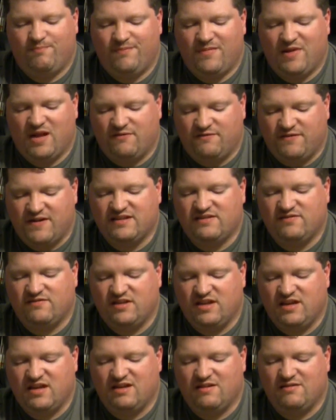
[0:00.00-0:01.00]

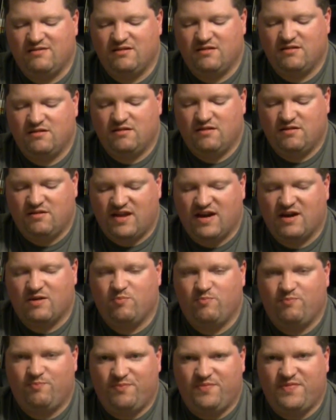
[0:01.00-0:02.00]
effectively their
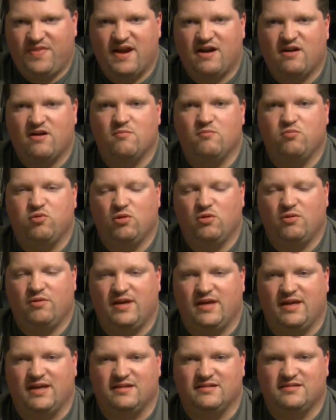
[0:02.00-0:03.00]

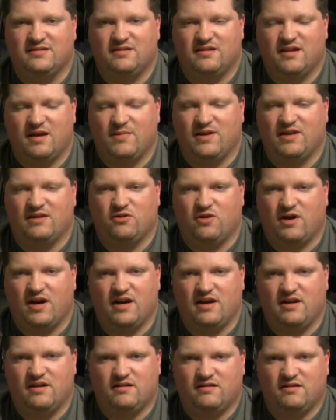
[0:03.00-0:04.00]
employees. I mean,
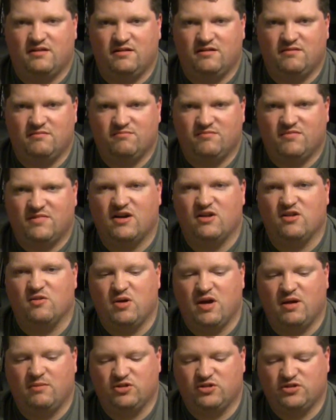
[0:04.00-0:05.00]
granted, they're the
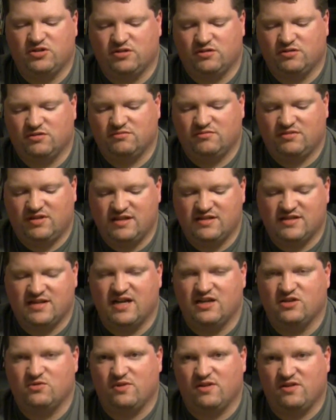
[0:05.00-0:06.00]
publisher, these
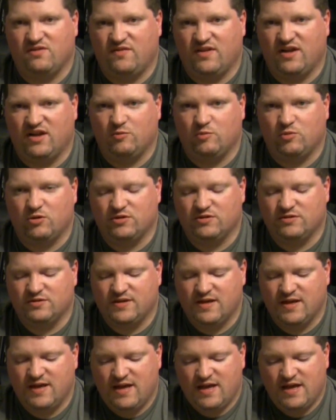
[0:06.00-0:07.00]
guys were the
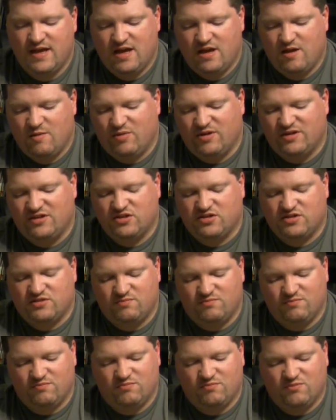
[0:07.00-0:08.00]
developers, but just
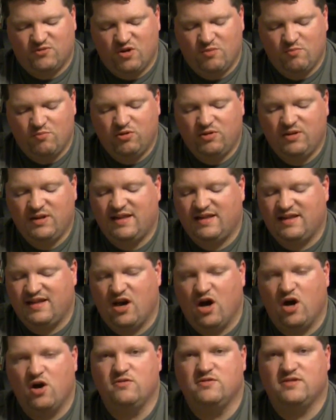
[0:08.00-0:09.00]
completely
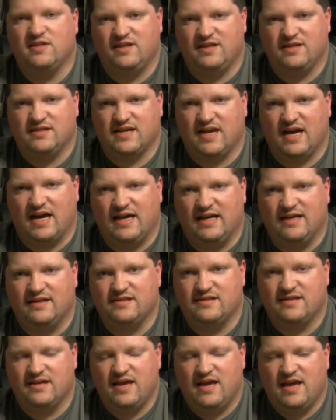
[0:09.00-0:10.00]
hosing these guys